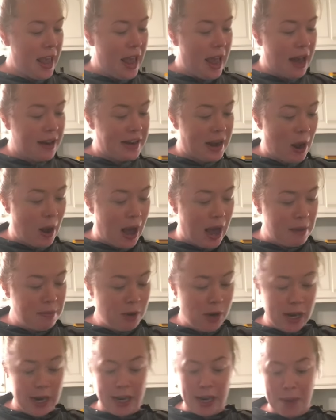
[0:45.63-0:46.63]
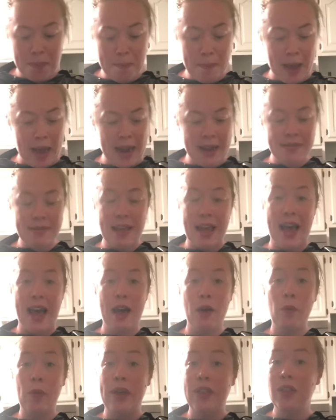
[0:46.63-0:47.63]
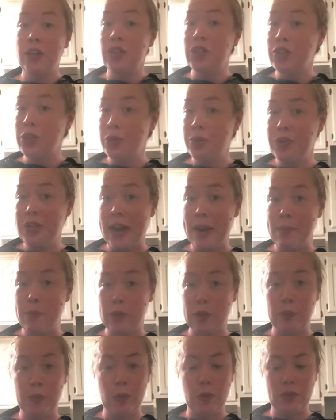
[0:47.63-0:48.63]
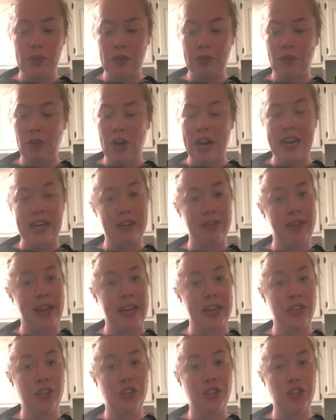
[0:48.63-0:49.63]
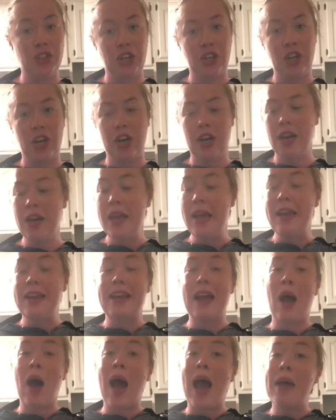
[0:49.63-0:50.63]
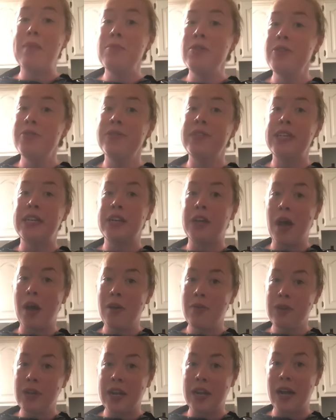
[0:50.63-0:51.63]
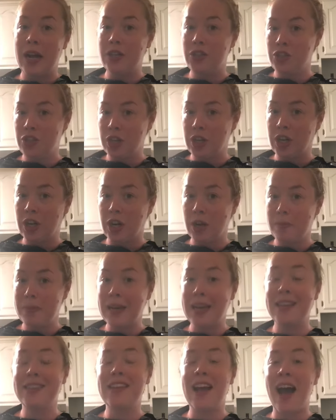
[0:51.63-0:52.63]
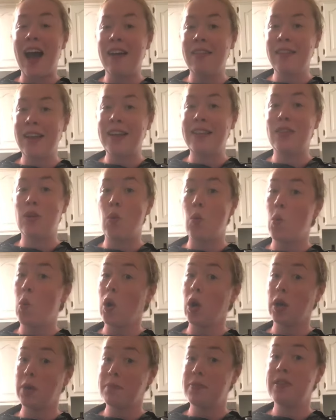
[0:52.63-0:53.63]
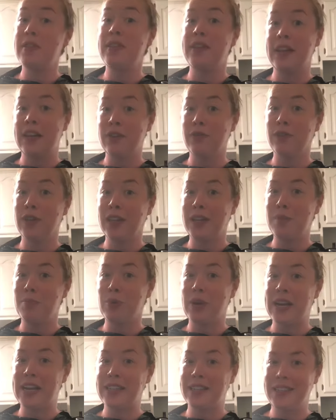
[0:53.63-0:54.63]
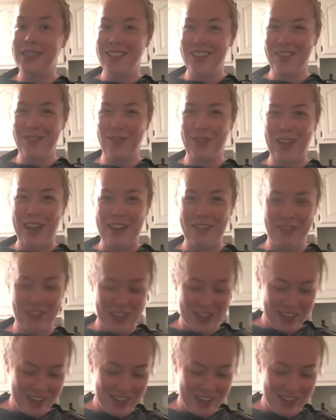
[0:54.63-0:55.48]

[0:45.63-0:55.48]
Now I'm going to combine that with 2 tablespoons of granulated sugar. Now I'm using coconut sugar because I like the warmth that it really brings to the flavor.